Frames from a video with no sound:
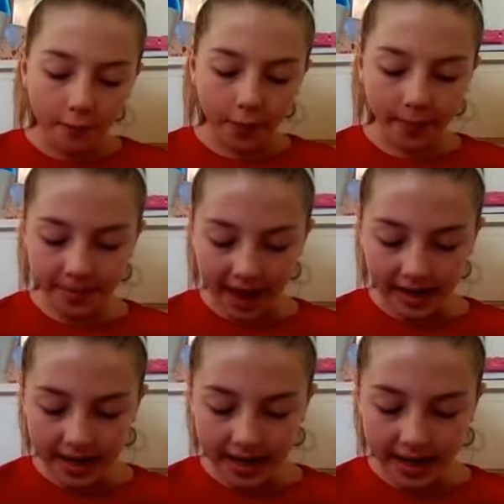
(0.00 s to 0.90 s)
From
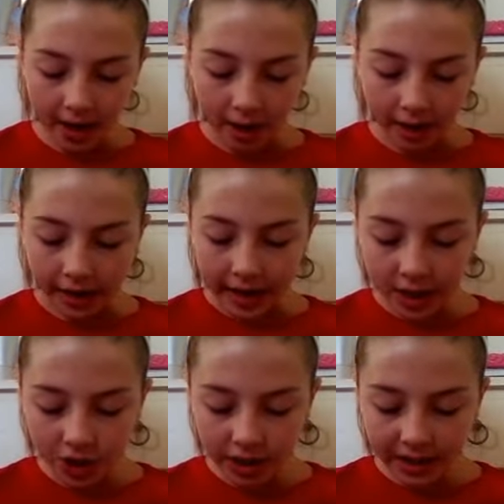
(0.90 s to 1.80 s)
that day on,
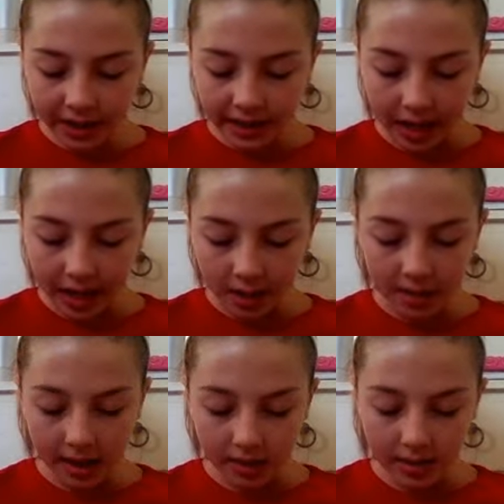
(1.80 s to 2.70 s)
Angelina came
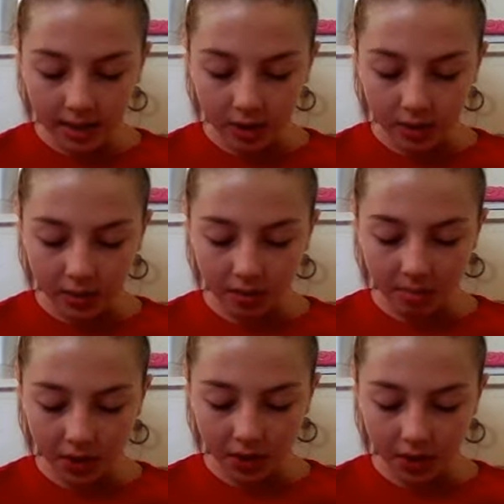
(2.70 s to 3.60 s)
downstairs when her
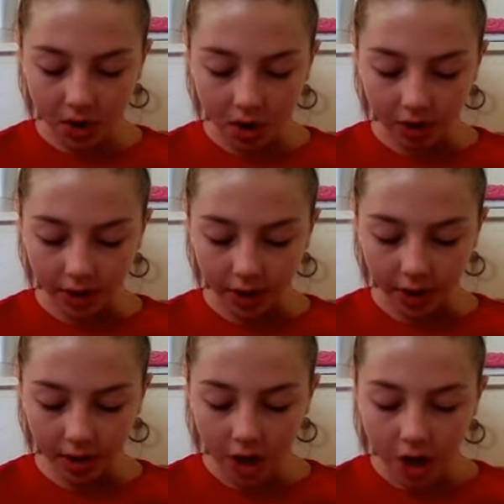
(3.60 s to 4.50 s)
mother called
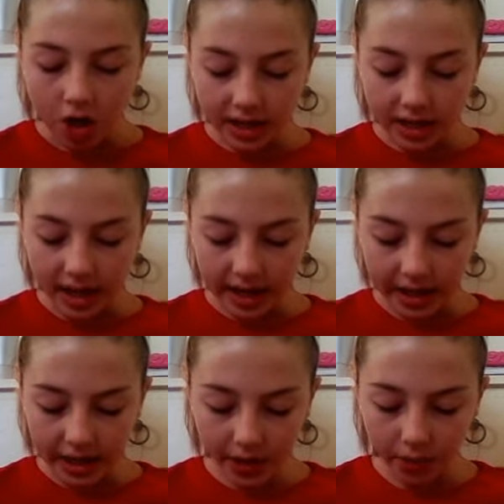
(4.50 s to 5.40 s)
her, she
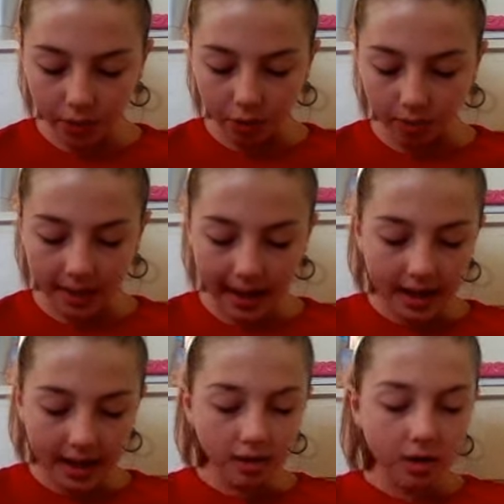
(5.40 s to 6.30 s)
tidied her room,
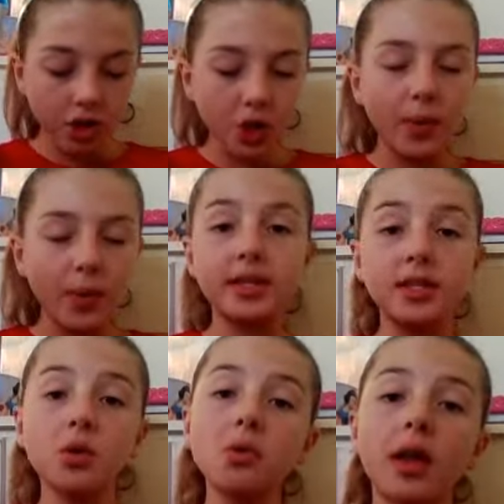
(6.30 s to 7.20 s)
and she went to
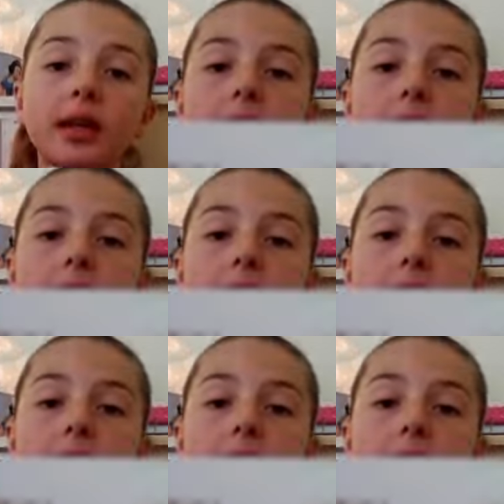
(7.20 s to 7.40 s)
school on